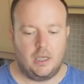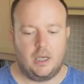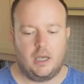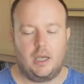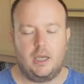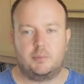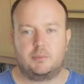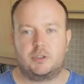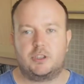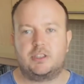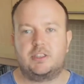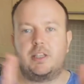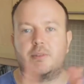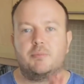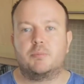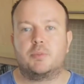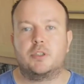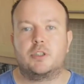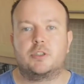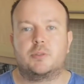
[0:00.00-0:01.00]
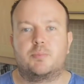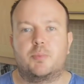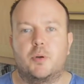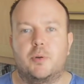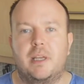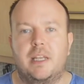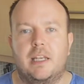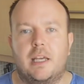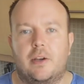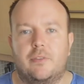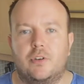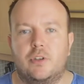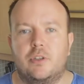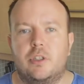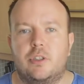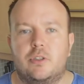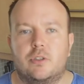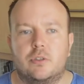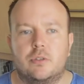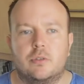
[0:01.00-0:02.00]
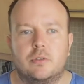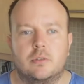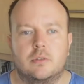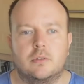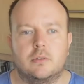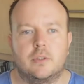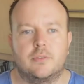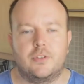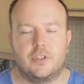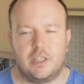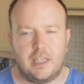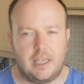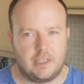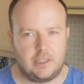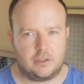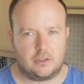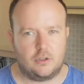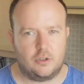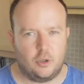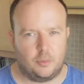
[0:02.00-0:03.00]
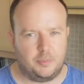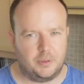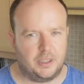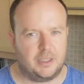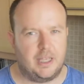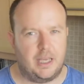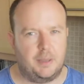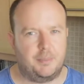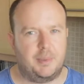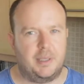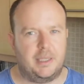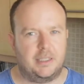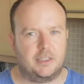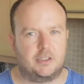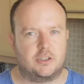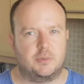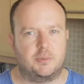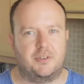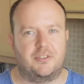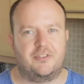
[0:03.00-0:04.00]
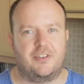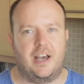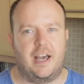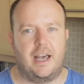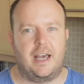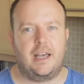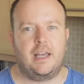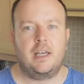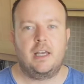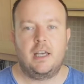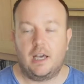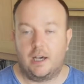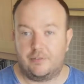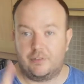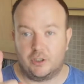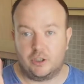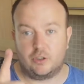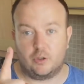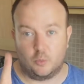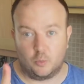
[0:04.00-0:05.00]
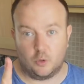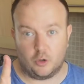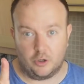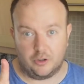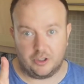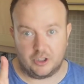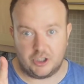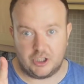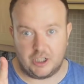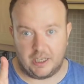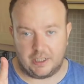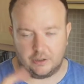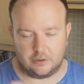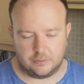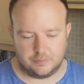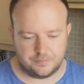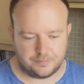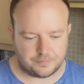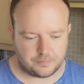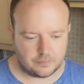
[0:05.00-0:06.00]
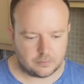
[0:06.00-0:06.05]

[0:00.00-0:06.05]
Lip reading: So Seven Bro7hers Brewing, I've only had a couple of their beers, to be fair. I've only done one on the channel.